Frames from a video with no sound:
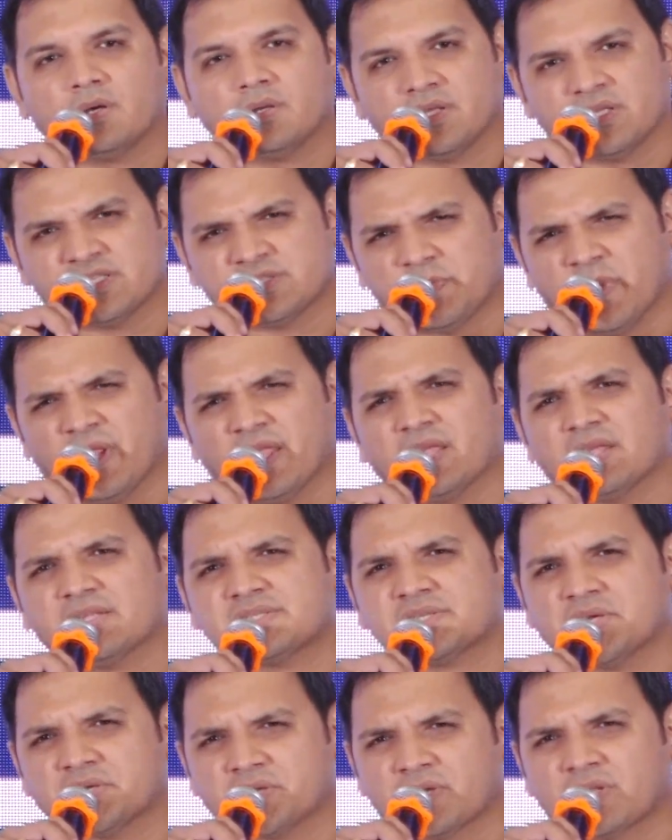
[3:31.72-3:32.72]
is playing in
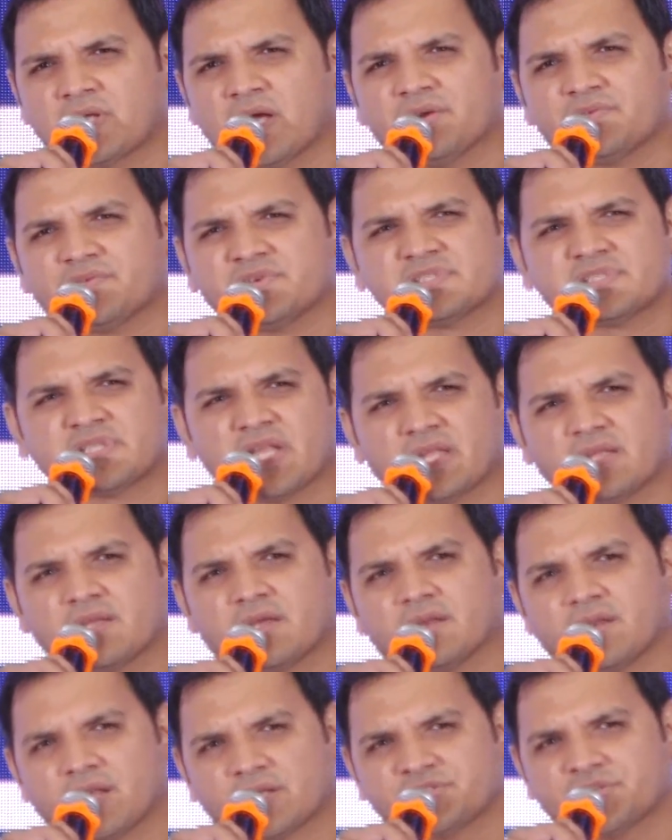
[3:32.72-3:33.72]
certain countries like
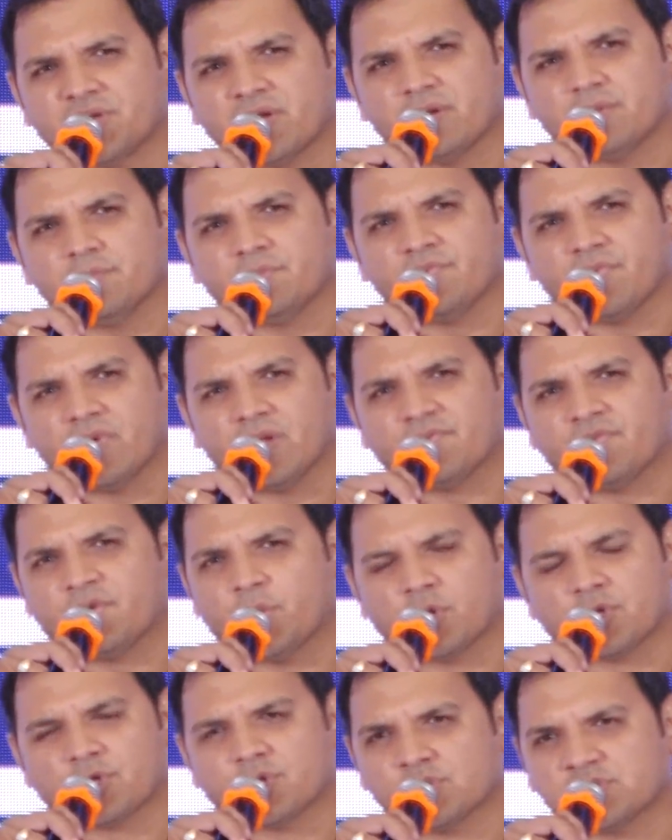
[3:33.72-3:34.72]
Russia. If you
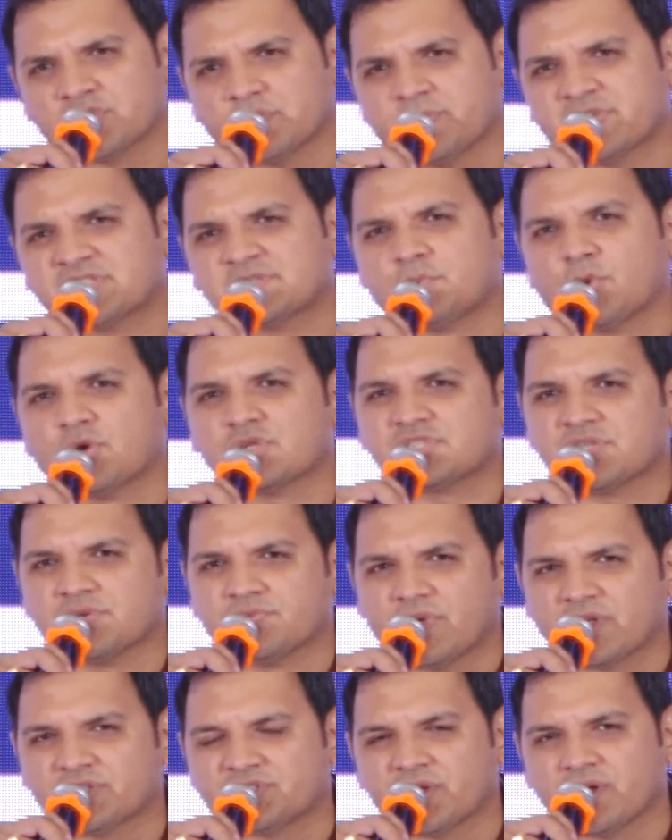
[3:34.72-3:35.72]
want to do some exports in
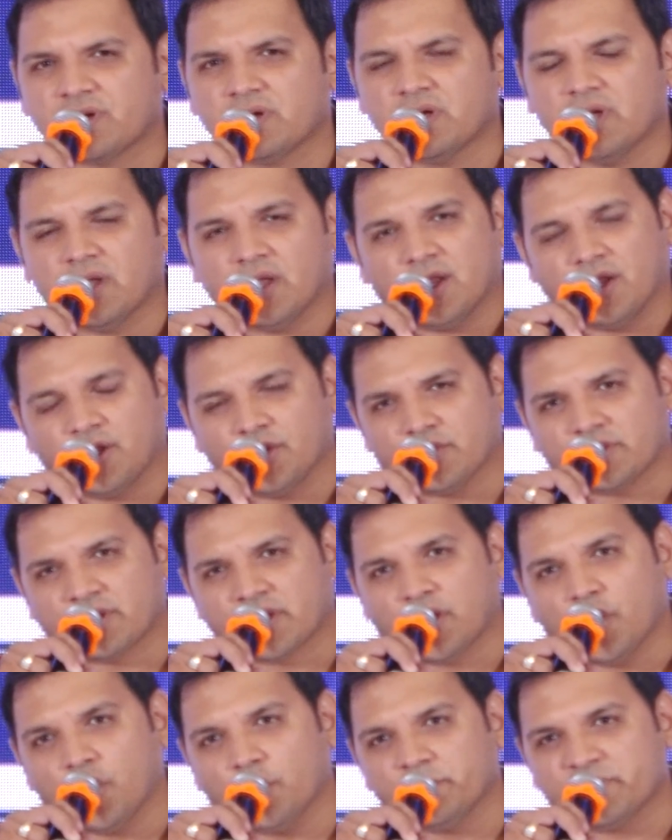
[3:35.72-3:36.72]
Russia, the
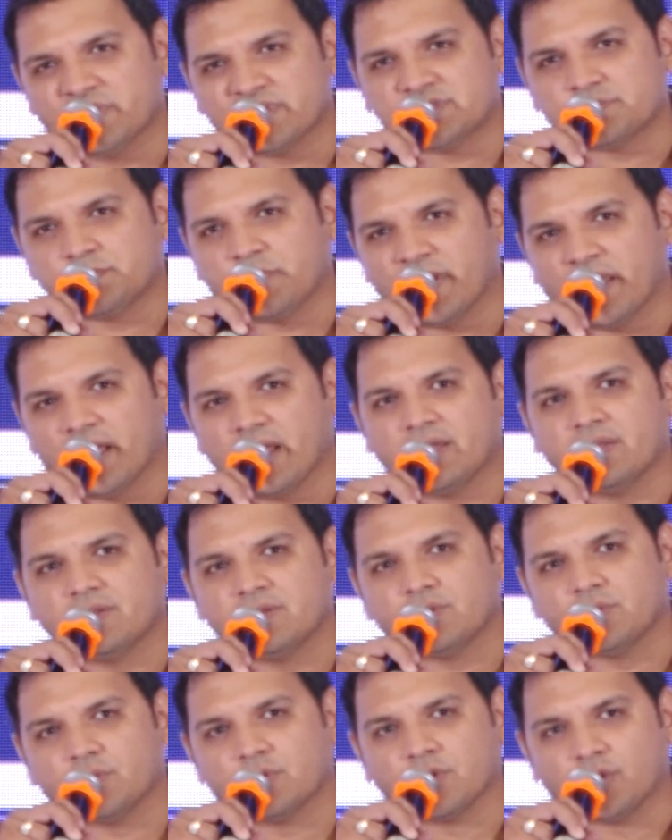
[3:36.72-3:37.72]
government is
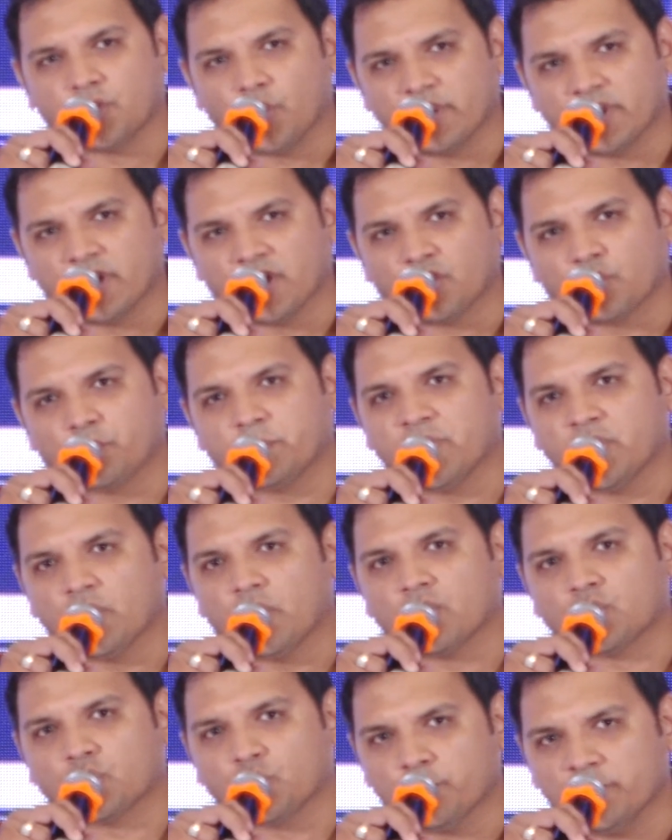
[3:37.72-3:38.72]
behind, do it in rupee
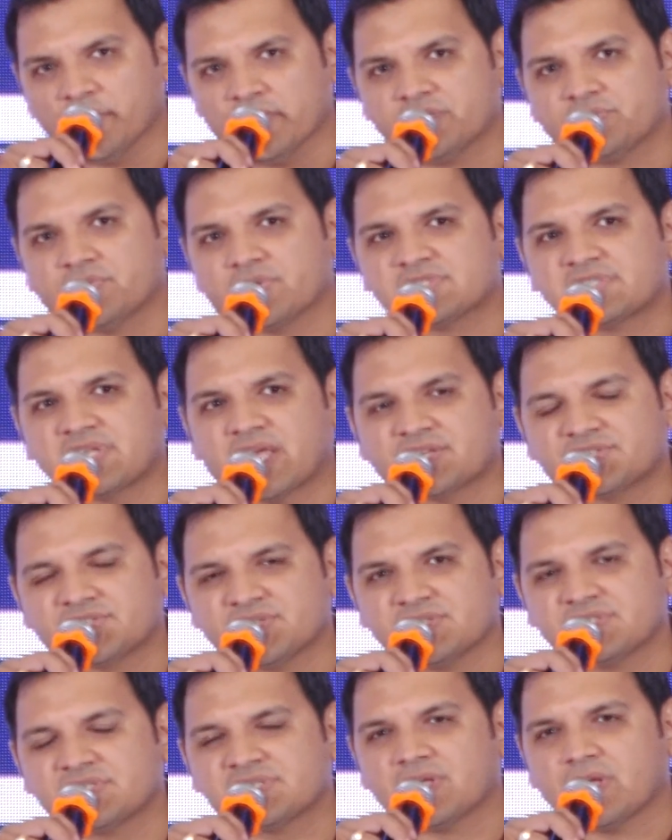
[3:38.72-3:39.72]
or ruble
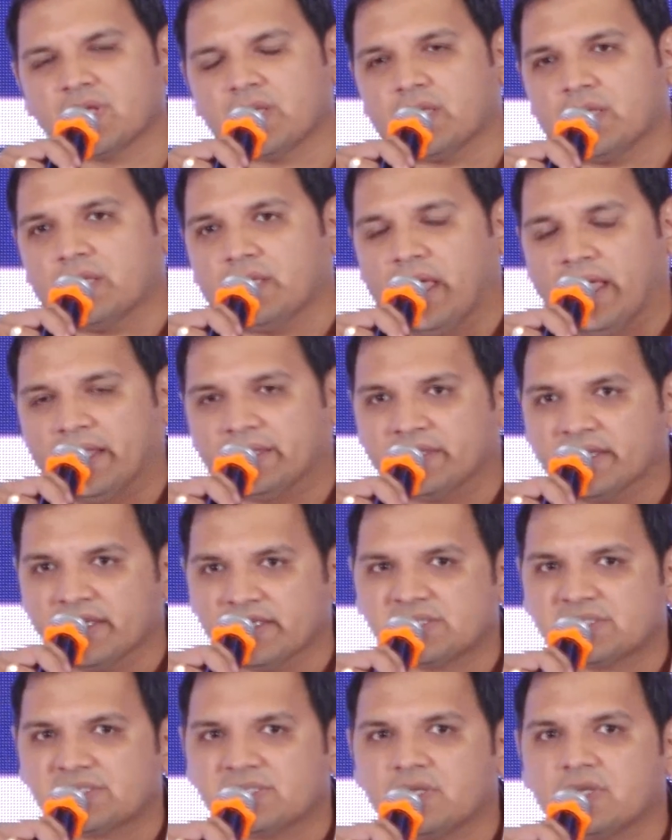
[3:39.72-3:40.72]
transactions. And
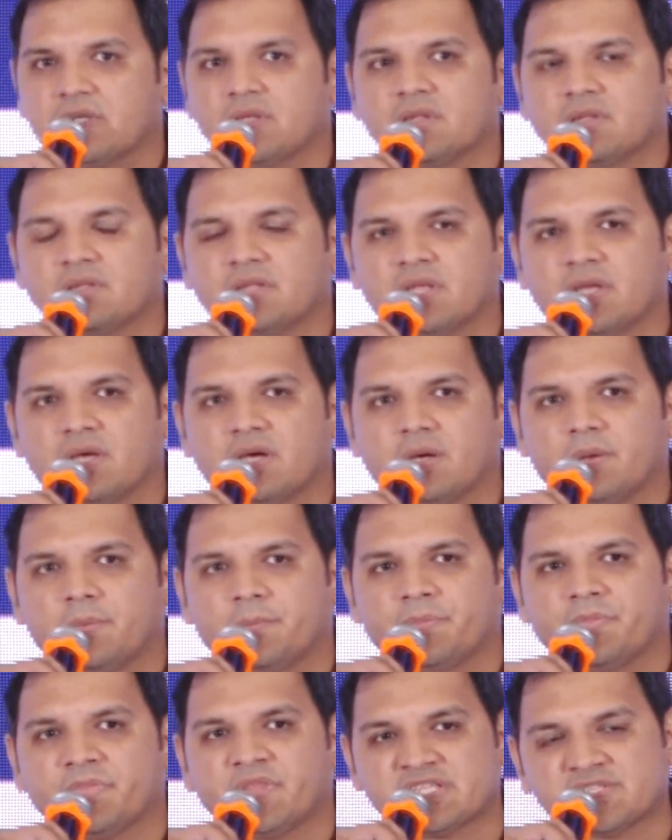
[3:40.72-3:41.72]
this
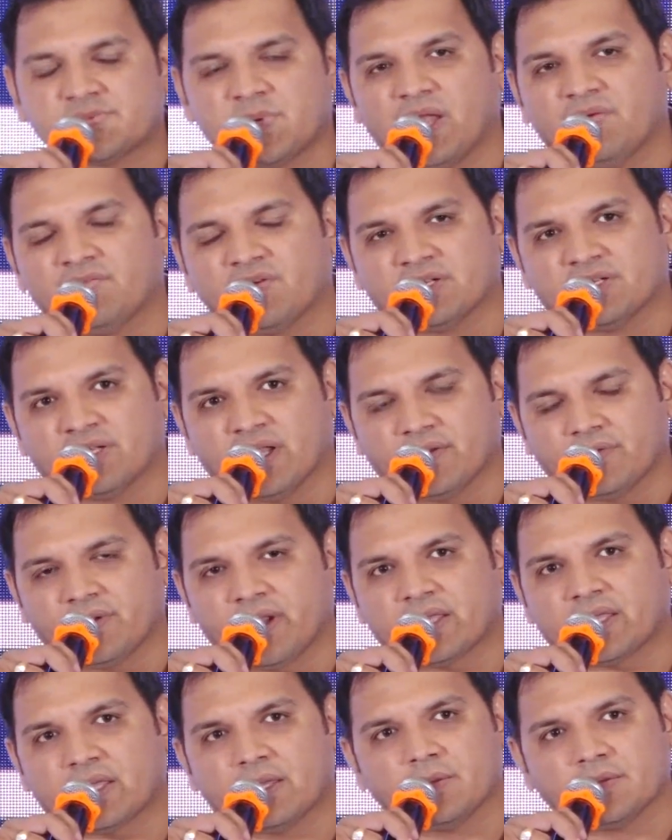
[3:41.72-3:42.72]
will have a
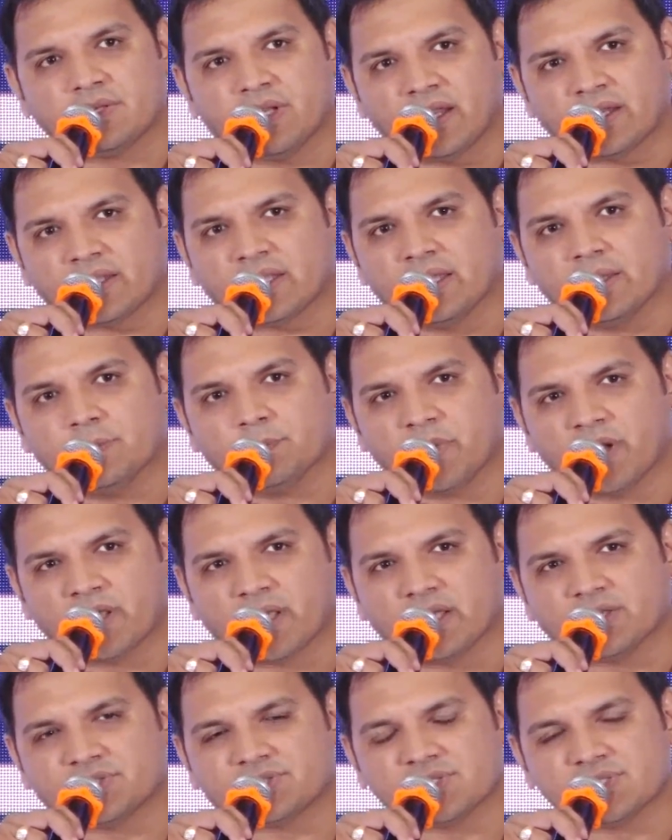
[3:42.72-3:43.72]
direct
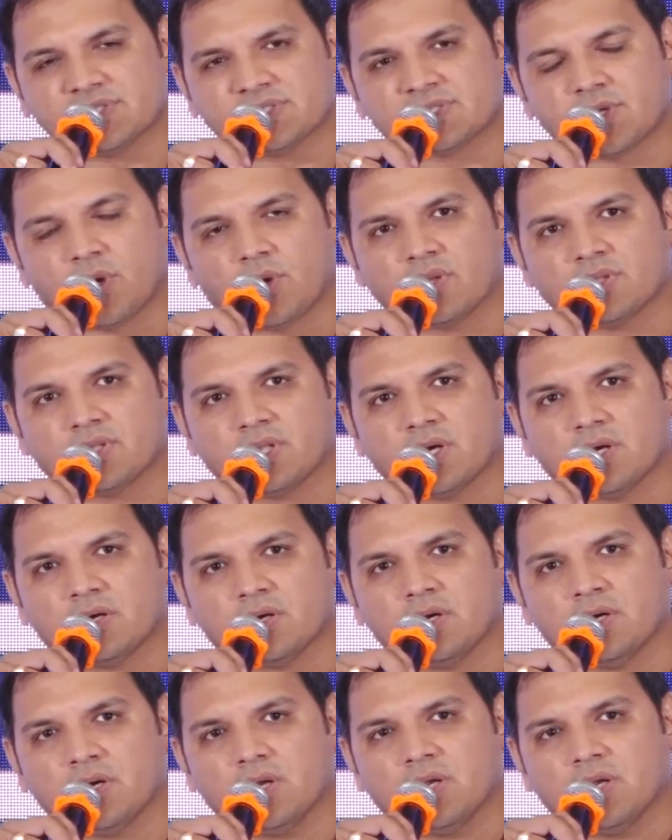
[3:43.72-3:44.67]
implications on the